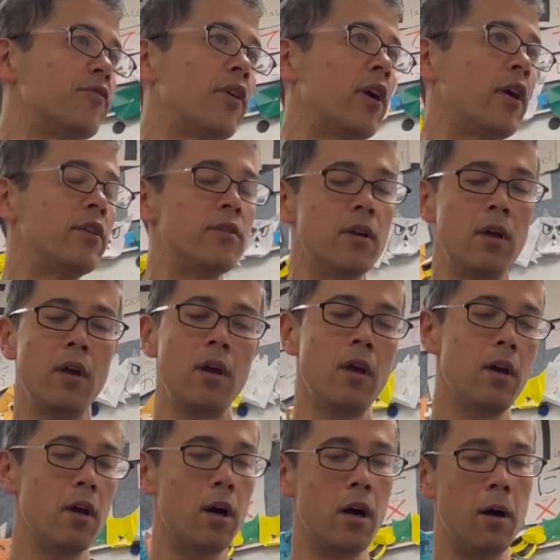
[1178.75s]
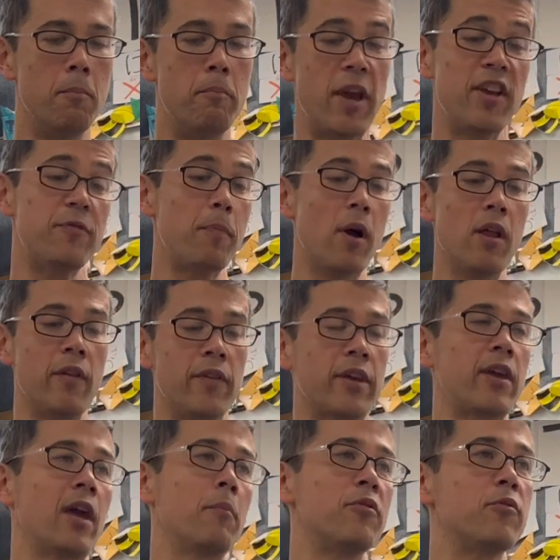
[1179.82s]
And baseball in the
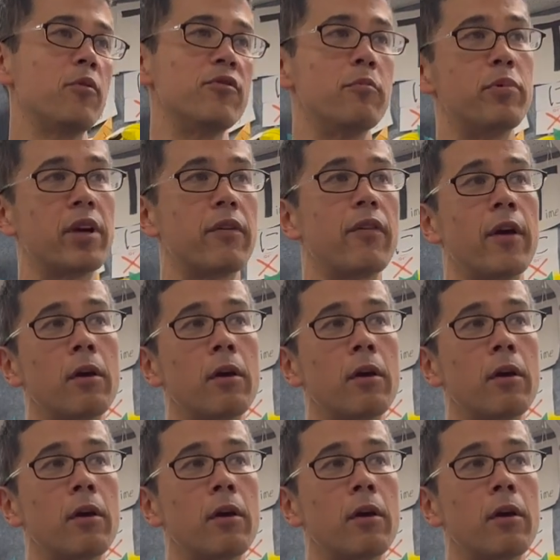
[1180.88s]
camps was a big thing.